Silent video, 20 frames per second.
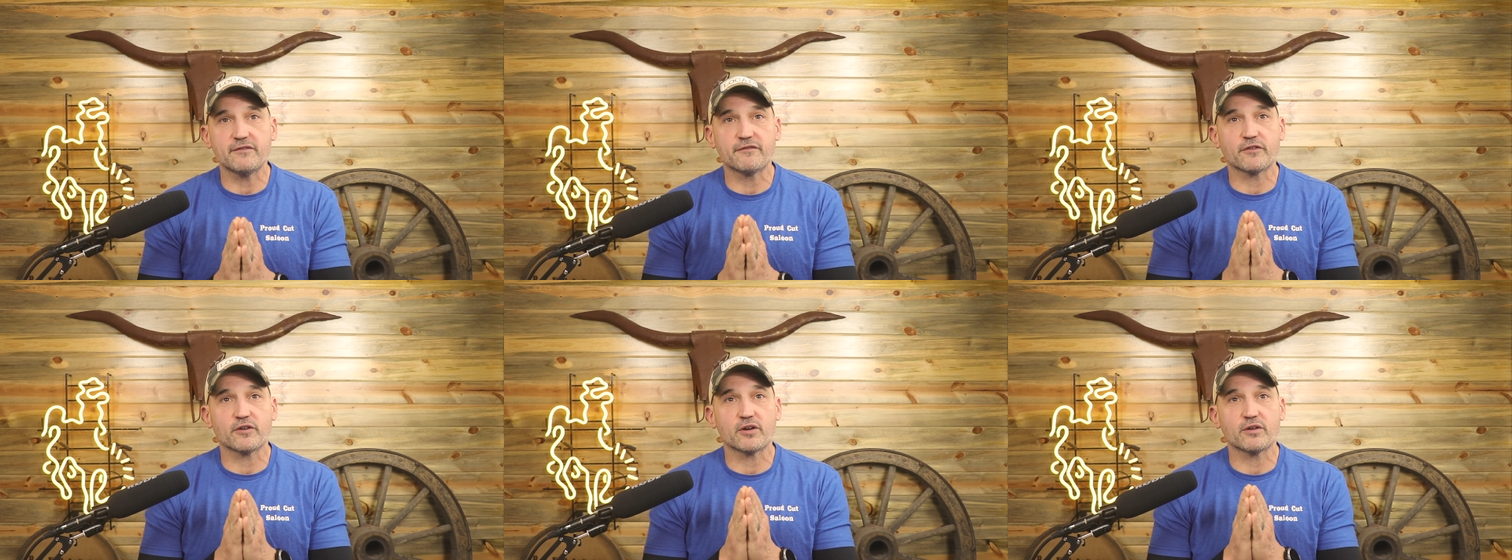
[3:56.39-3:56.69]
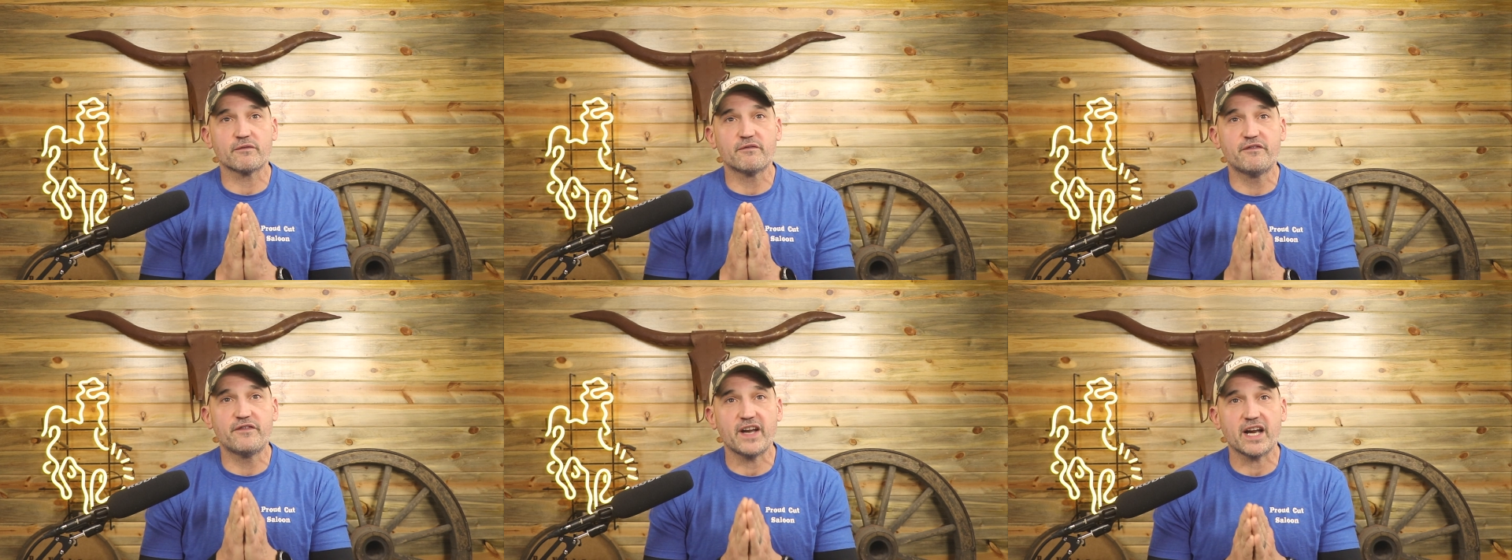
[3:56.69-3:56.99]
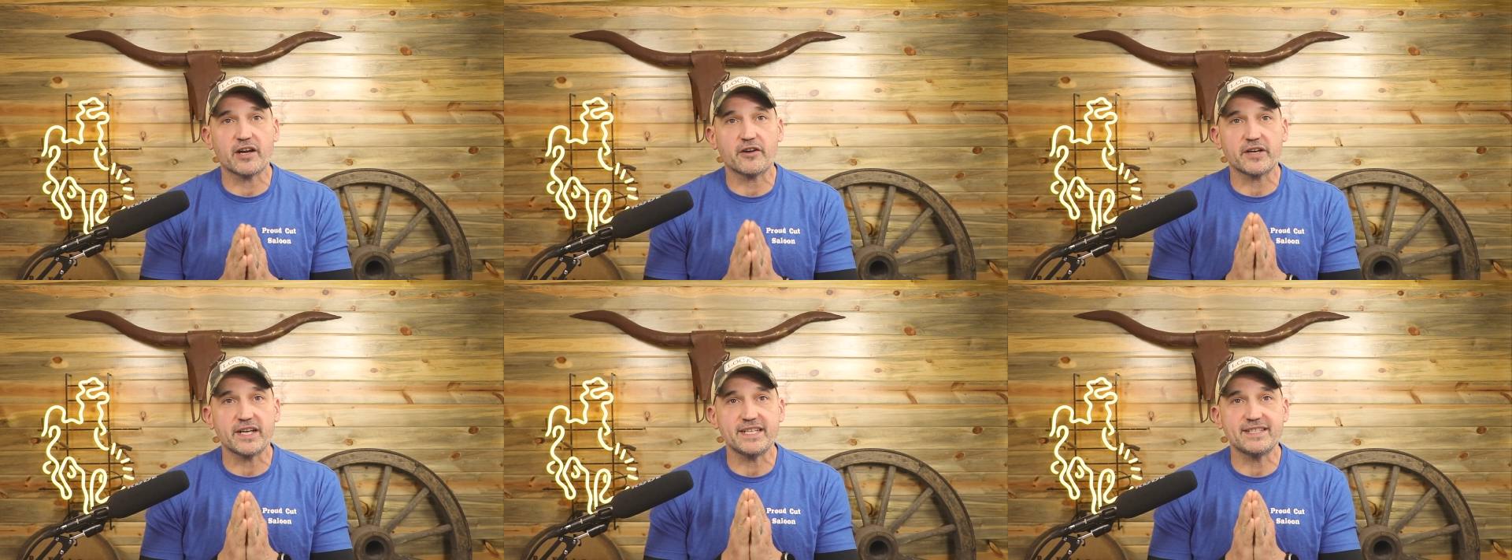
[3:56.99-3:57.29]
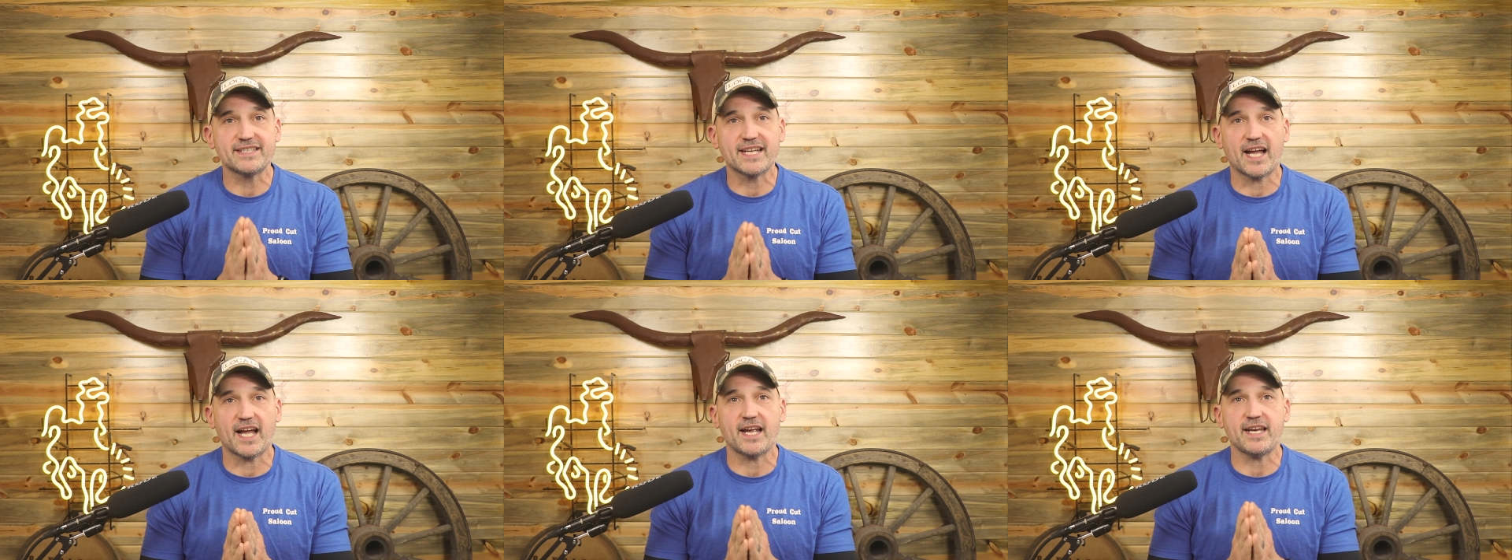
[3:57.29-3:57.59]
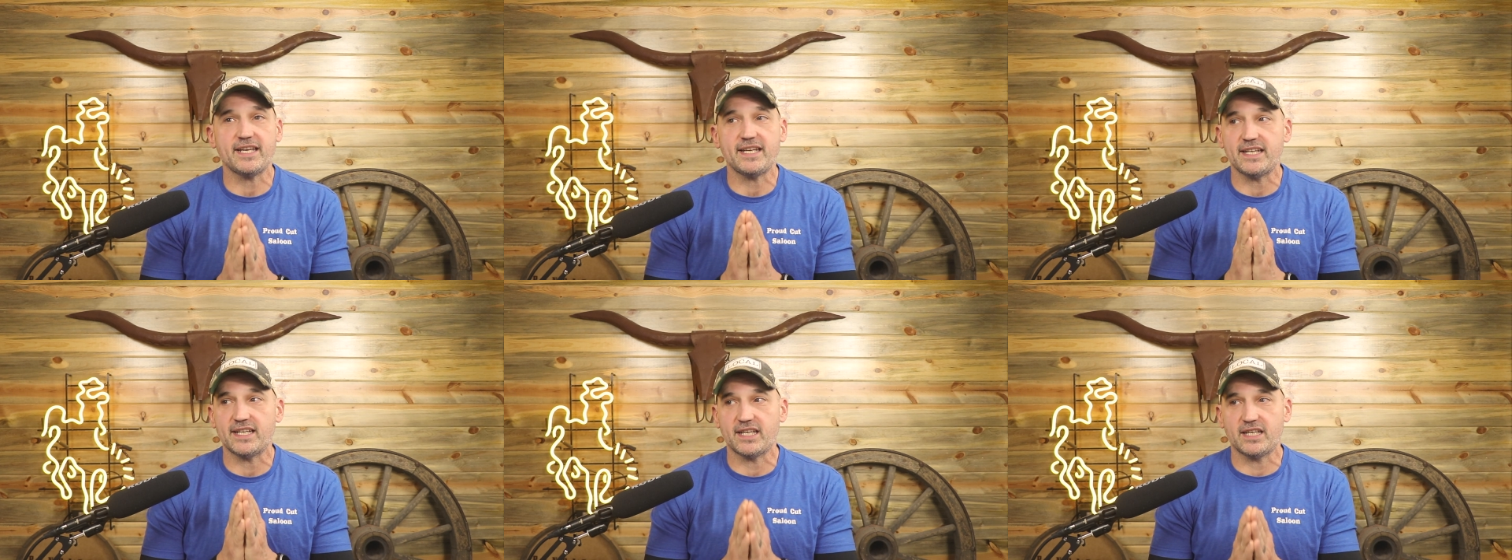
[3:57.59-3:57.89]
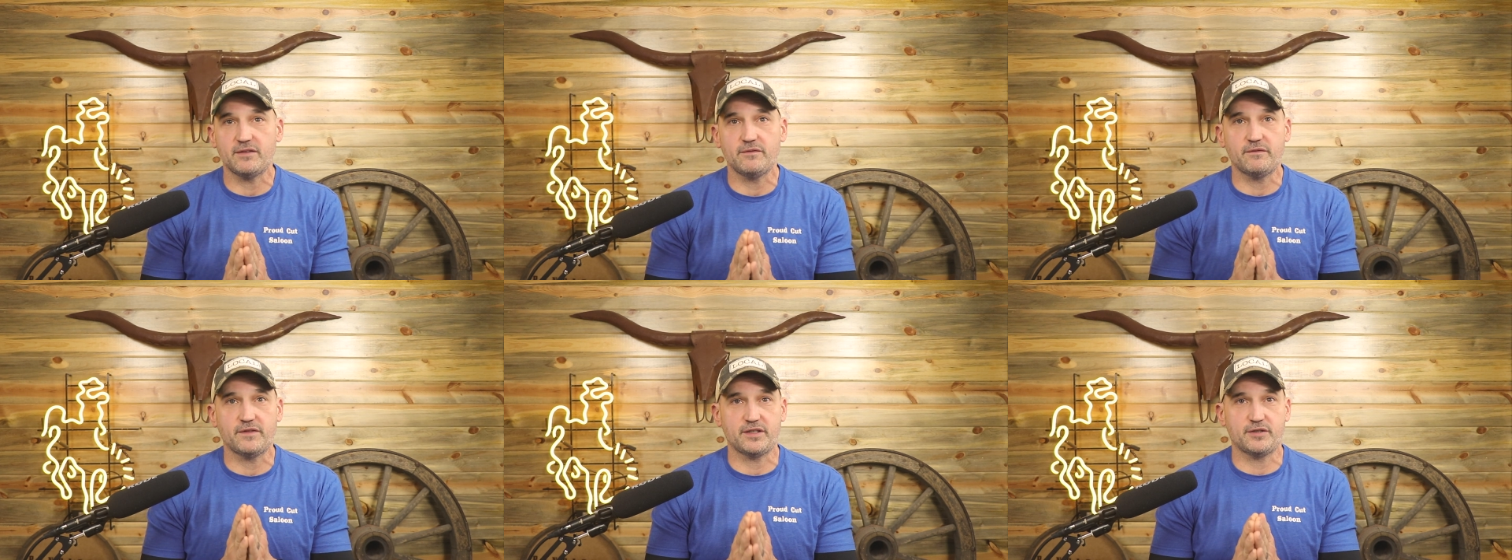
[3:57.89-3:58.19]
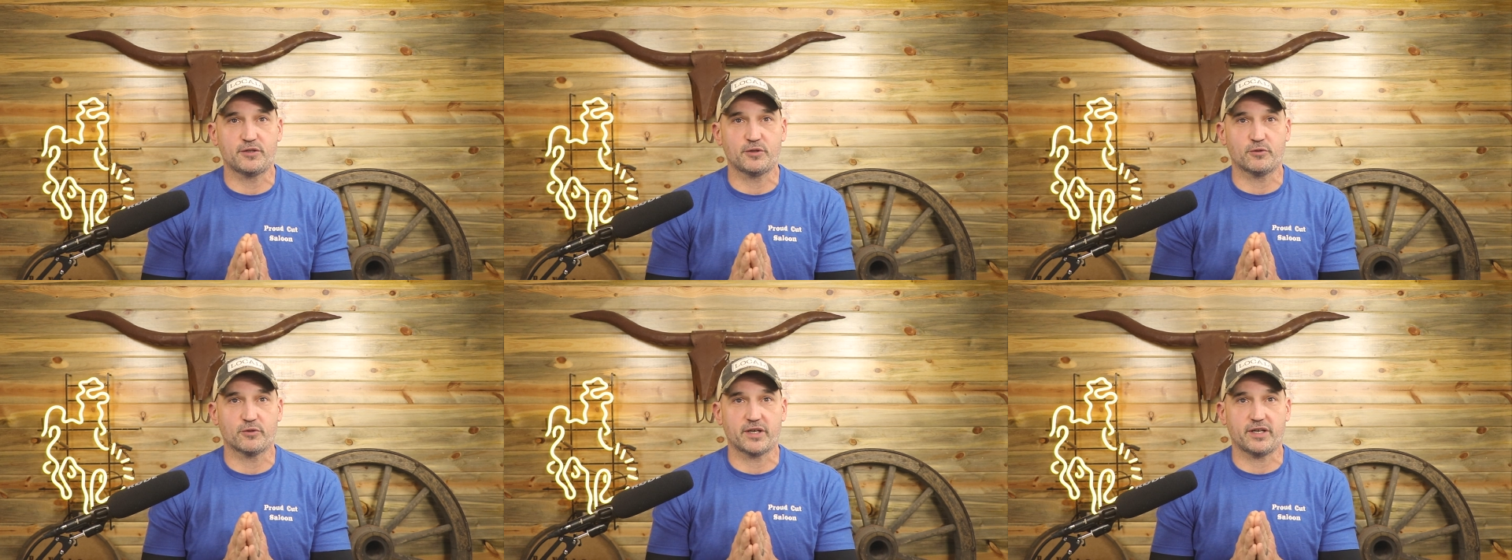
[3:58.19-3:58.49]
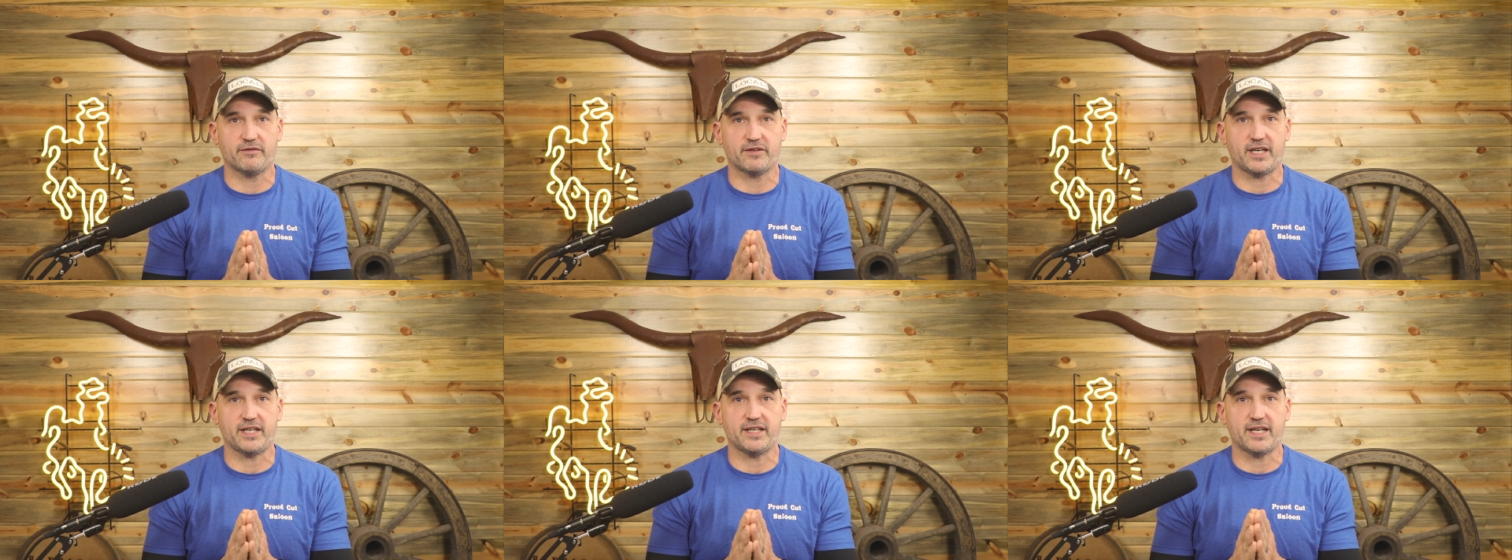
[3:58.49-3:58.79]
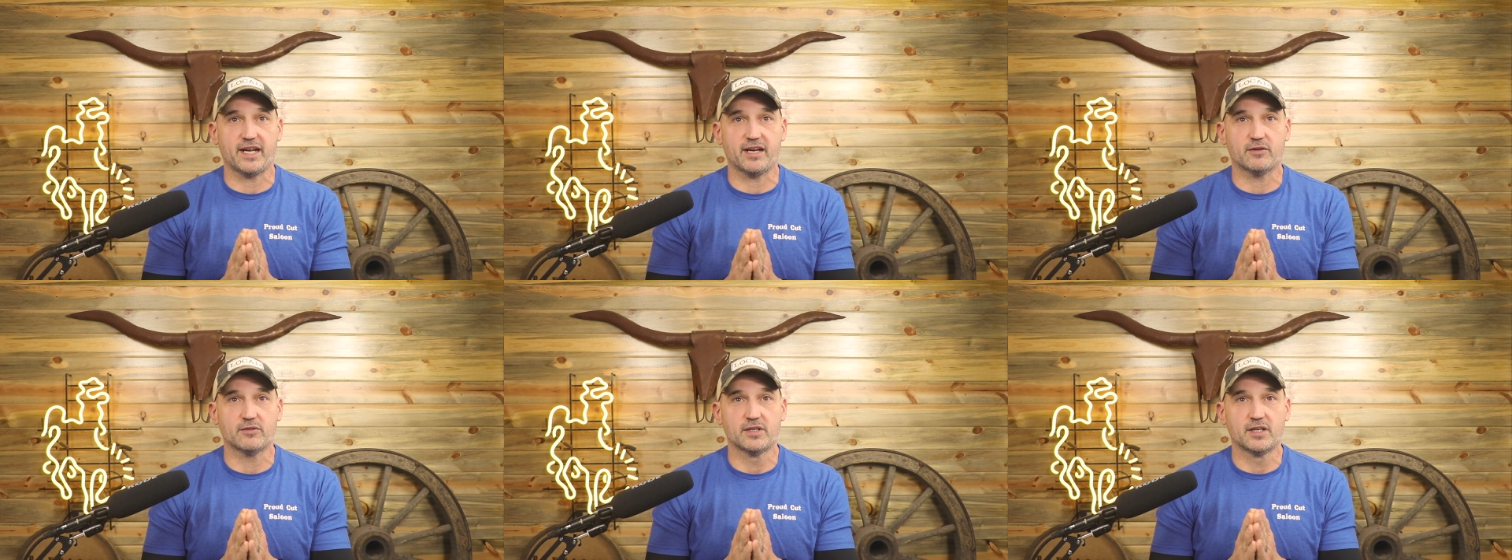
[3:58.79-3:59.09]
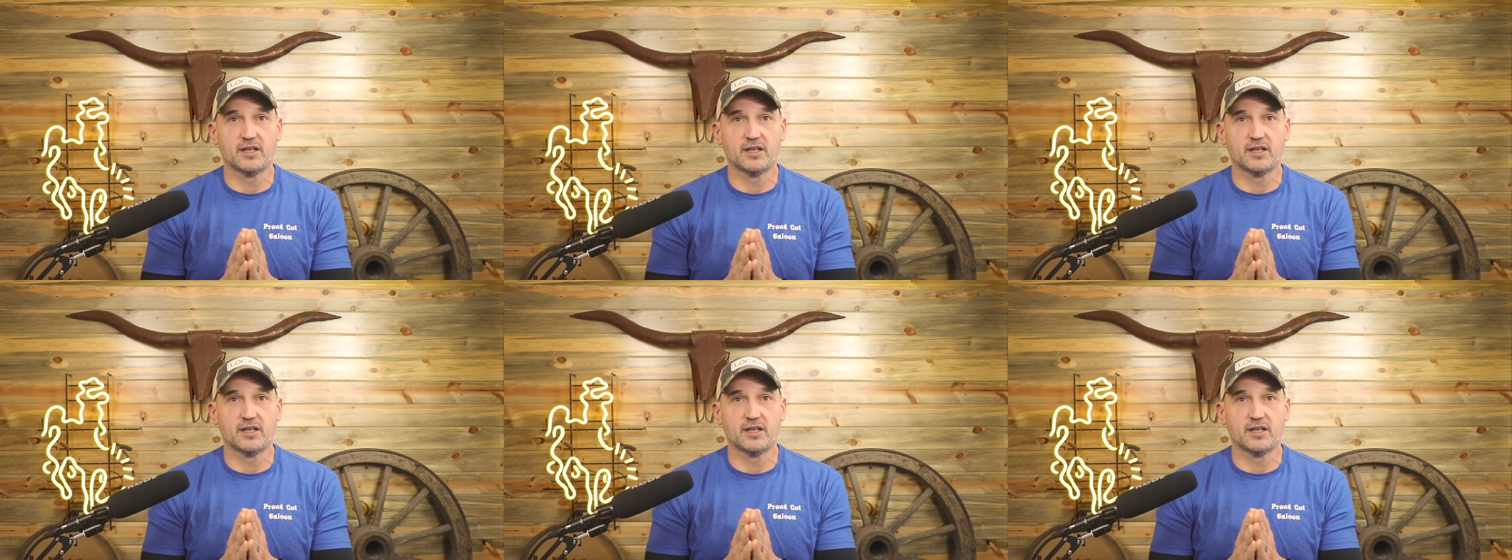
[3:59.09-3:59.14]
for a very tiny inventory right now.